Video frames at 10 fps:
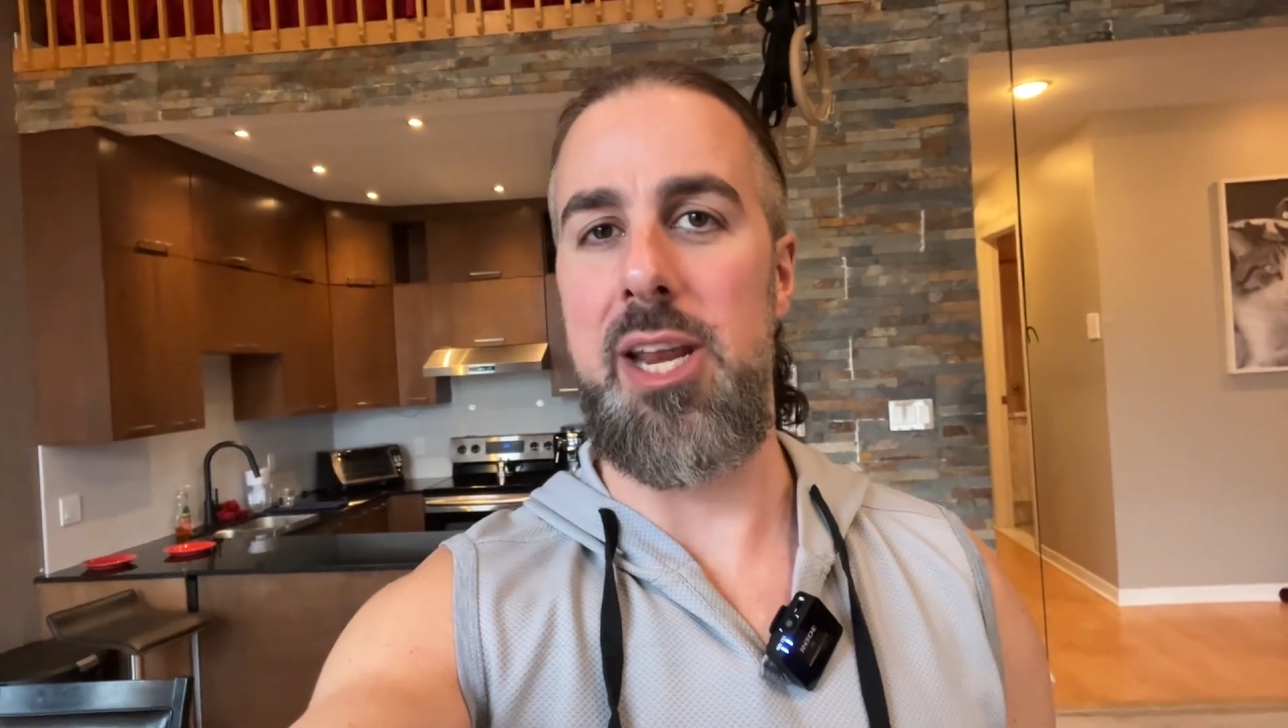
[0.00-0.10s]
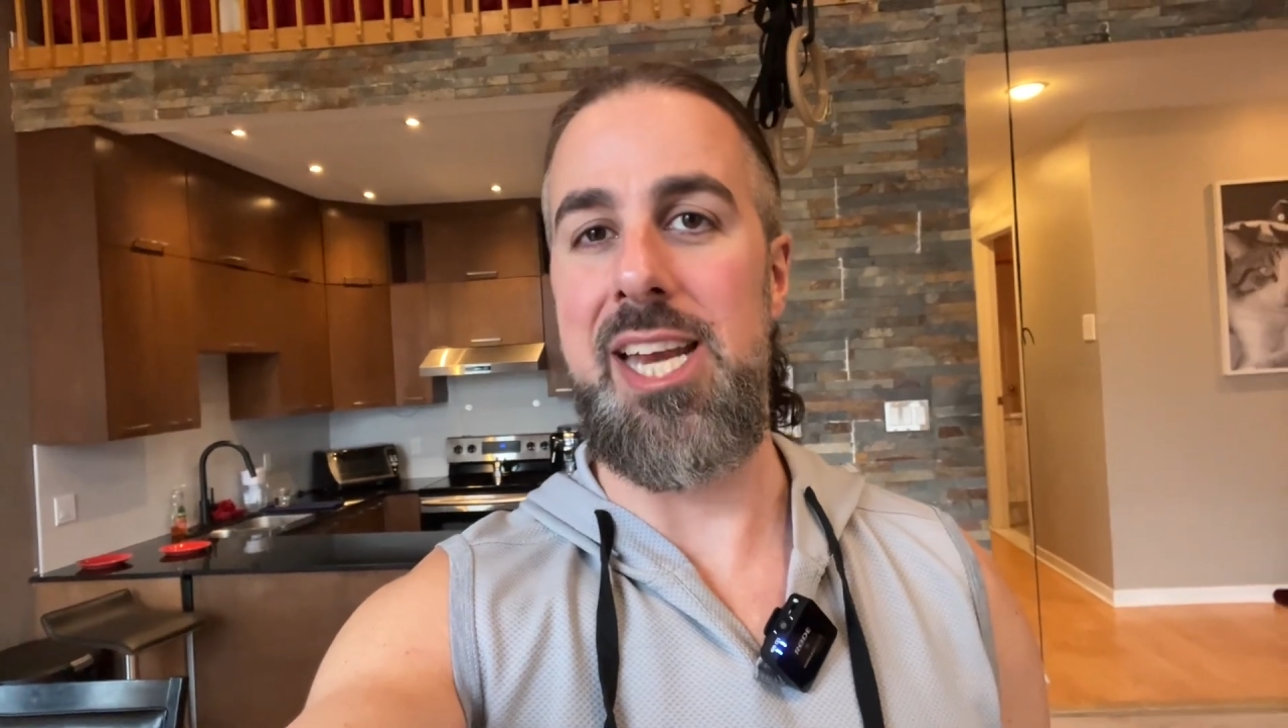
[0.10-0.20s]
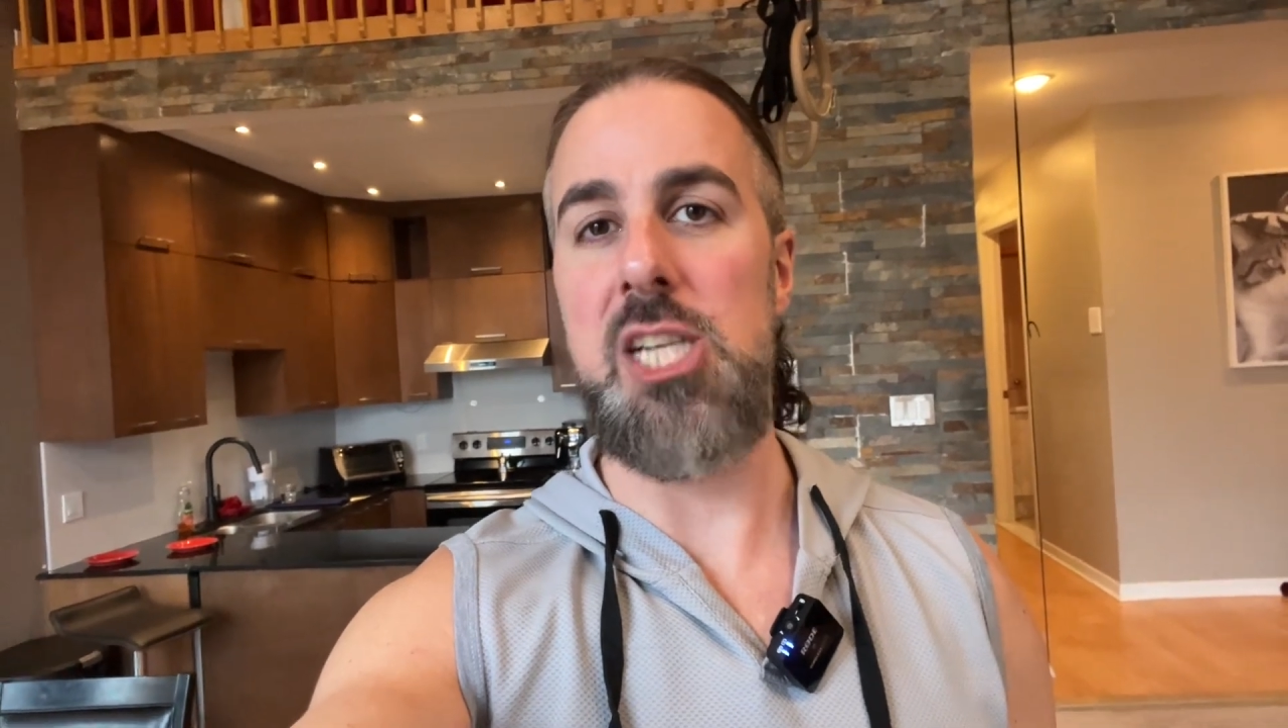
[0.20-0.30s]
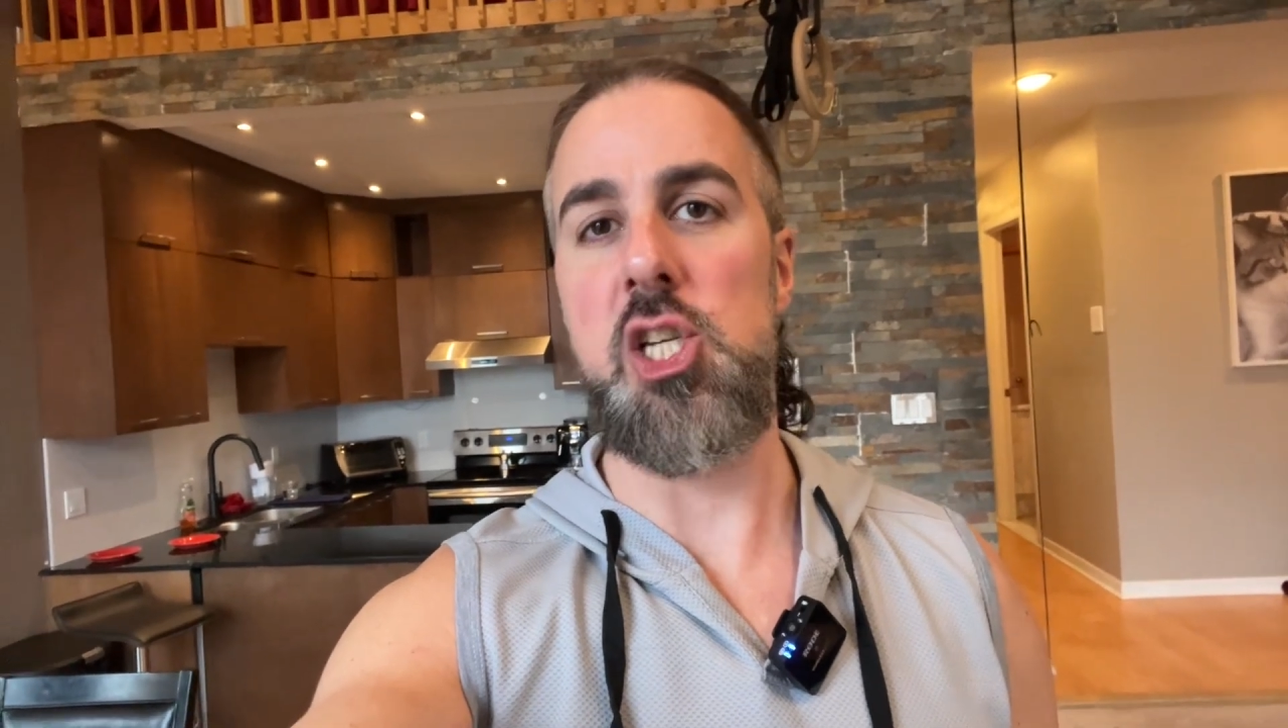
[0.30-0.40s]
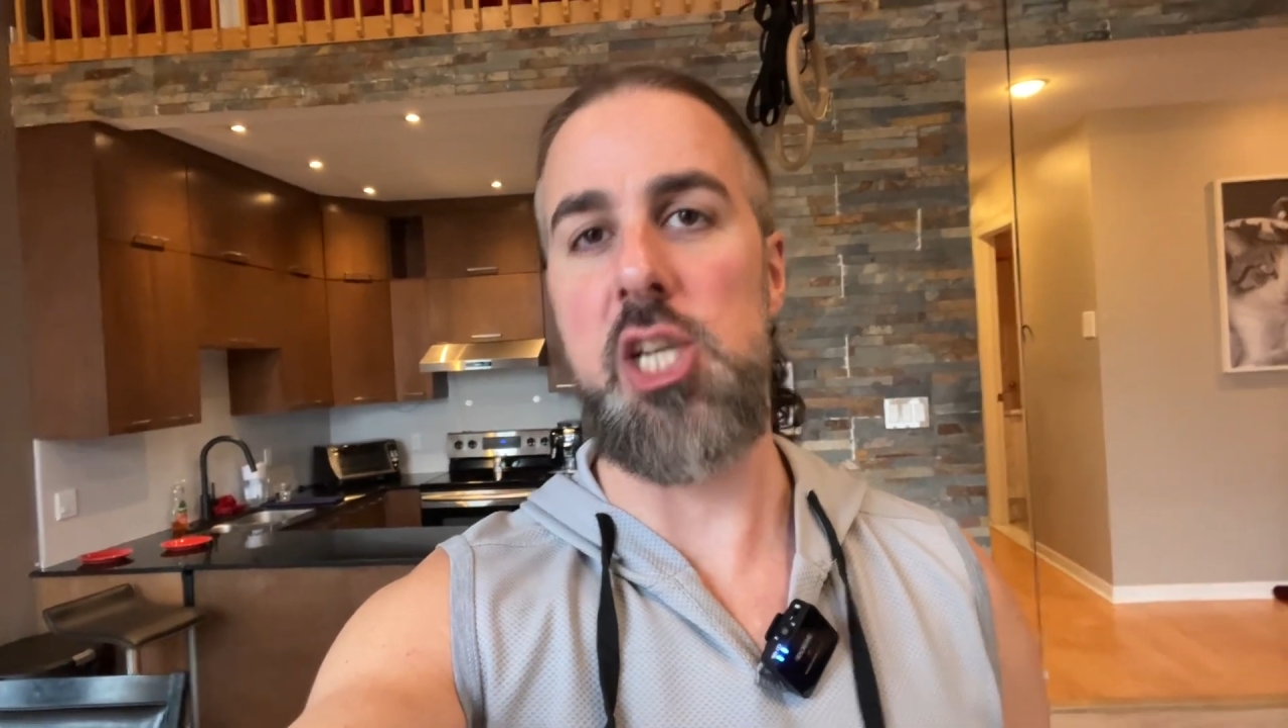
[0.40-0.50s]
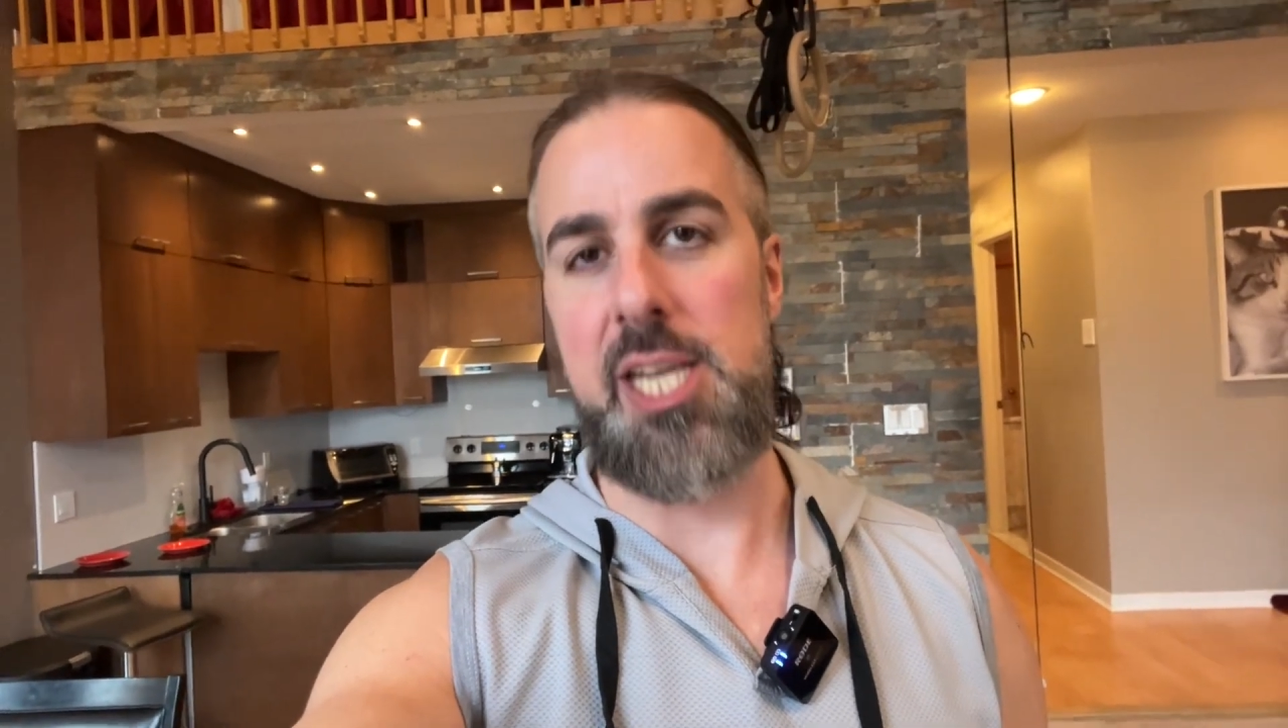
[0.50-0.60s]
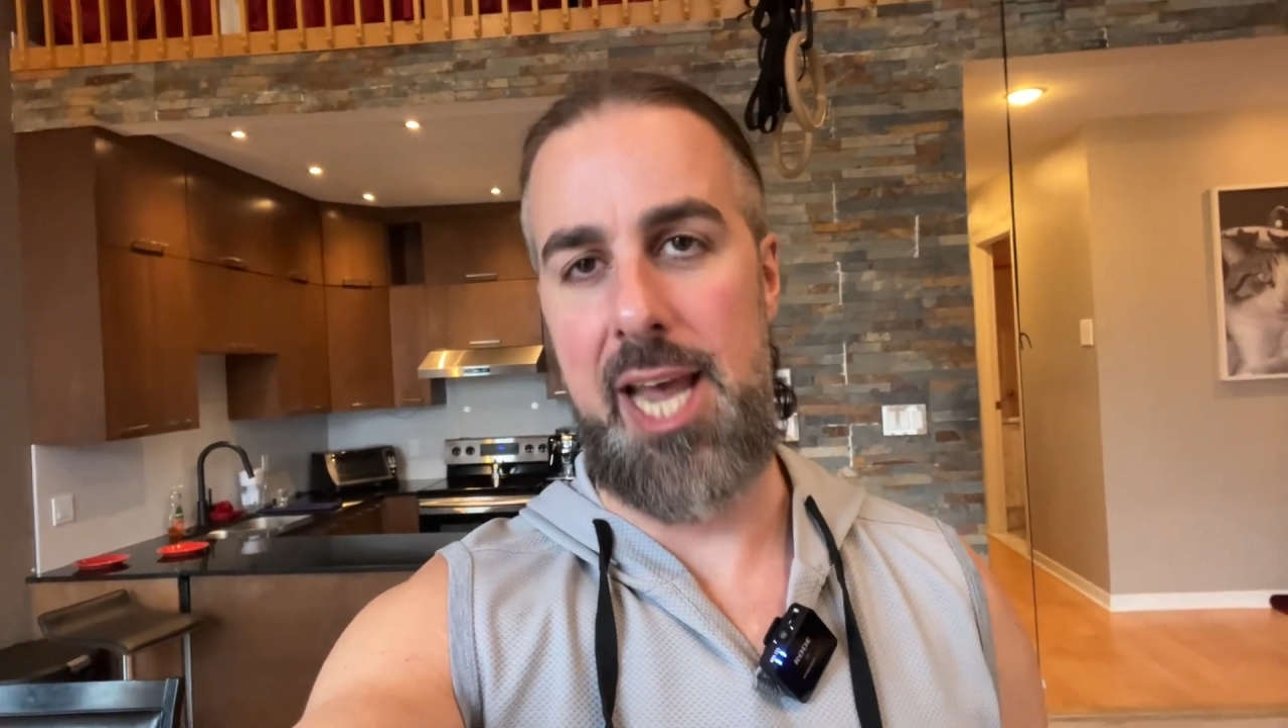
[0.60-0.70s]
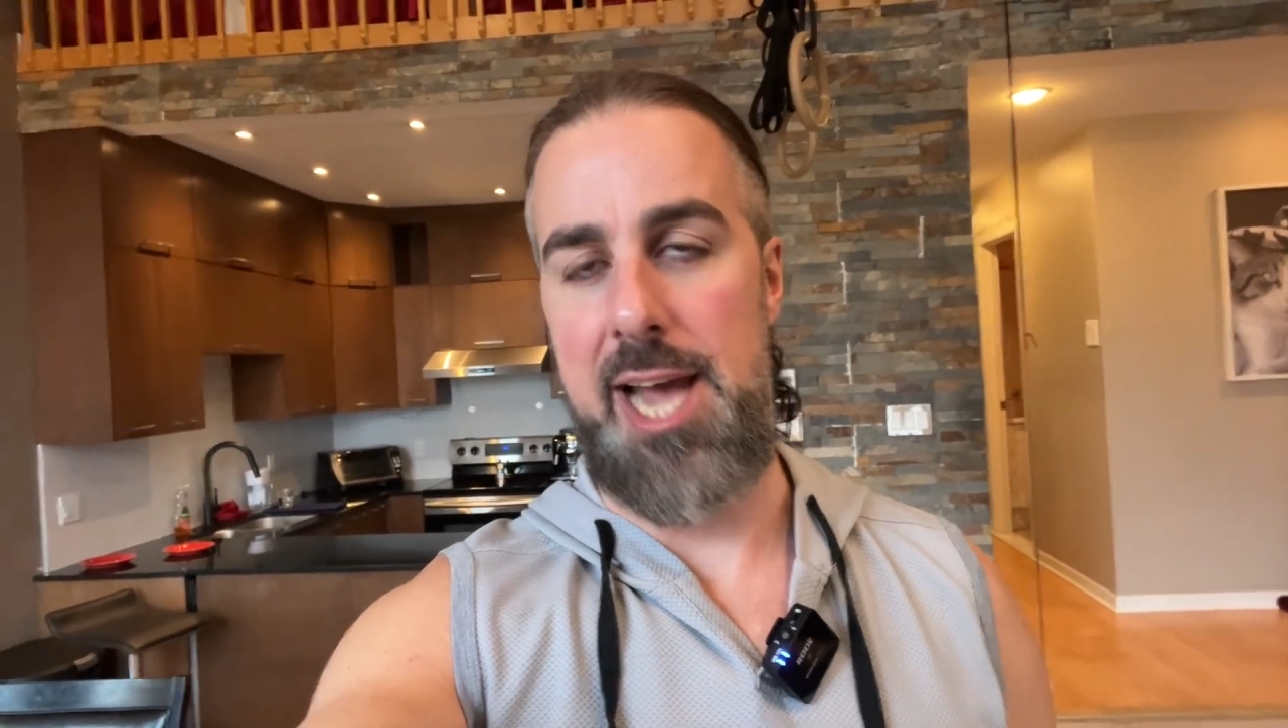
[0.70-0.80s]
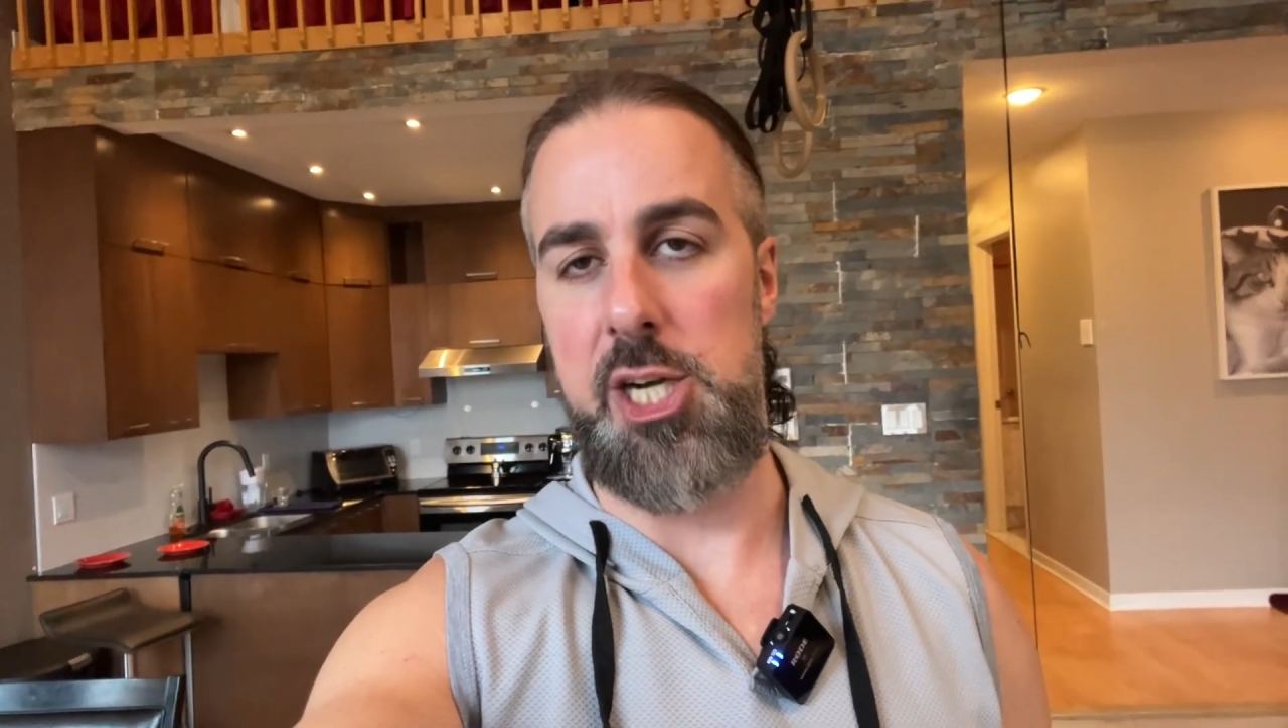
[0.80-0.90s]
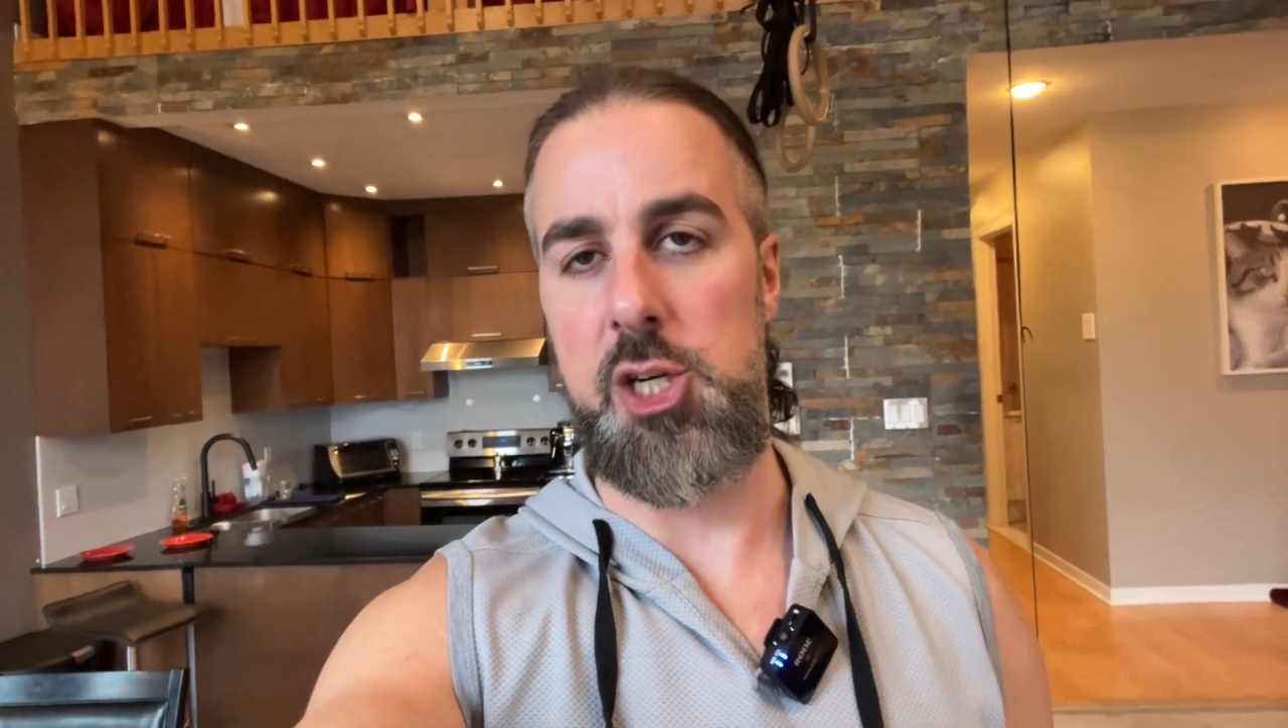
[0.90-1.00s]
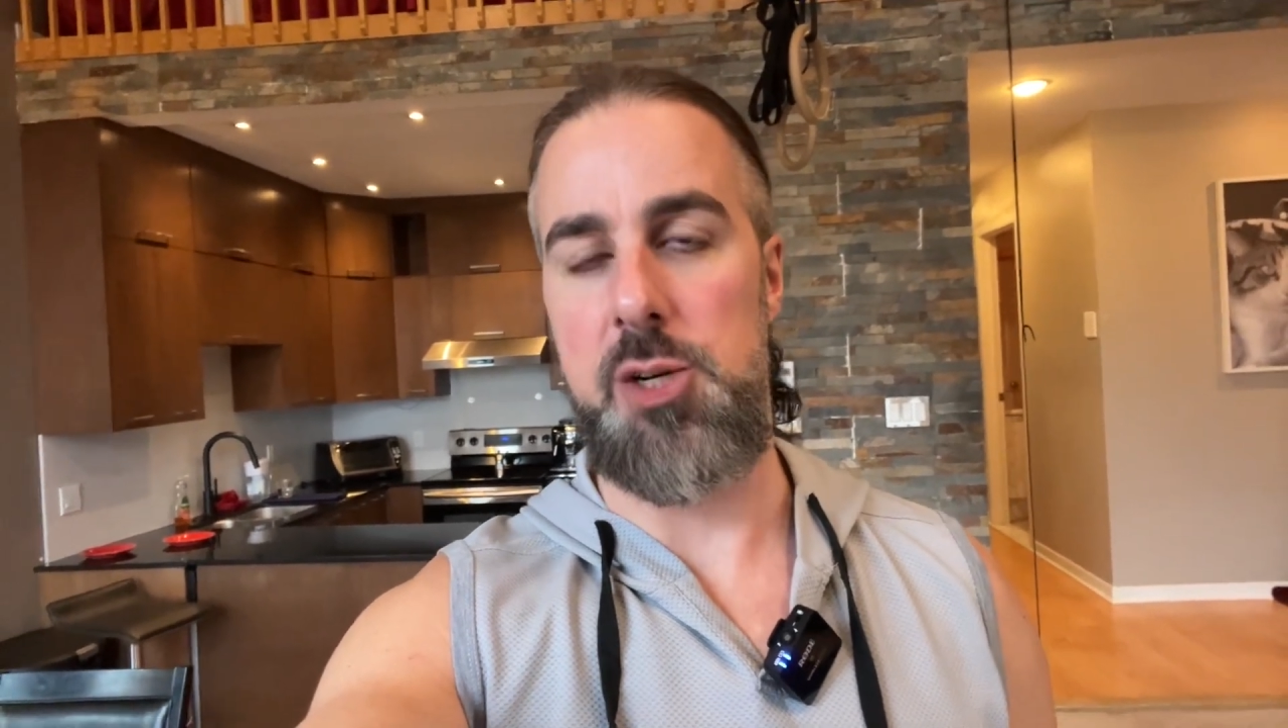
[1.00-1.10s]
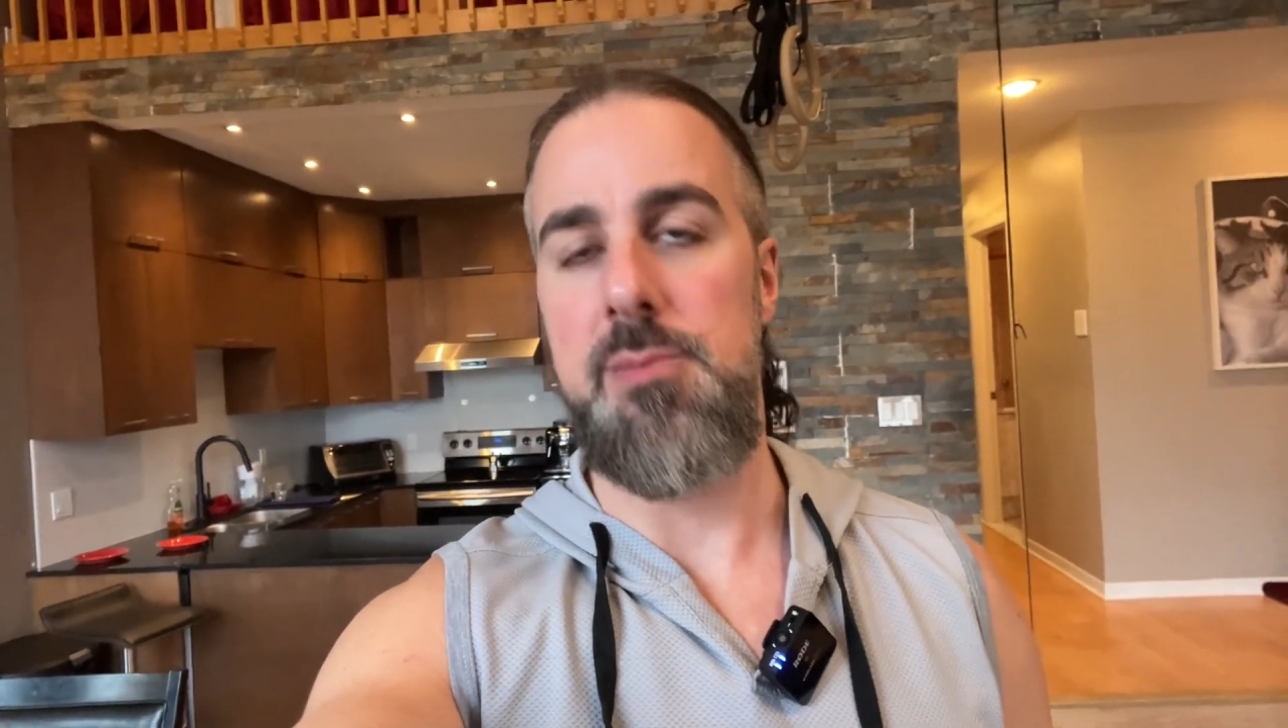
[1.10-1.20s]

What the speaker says: in Gcash.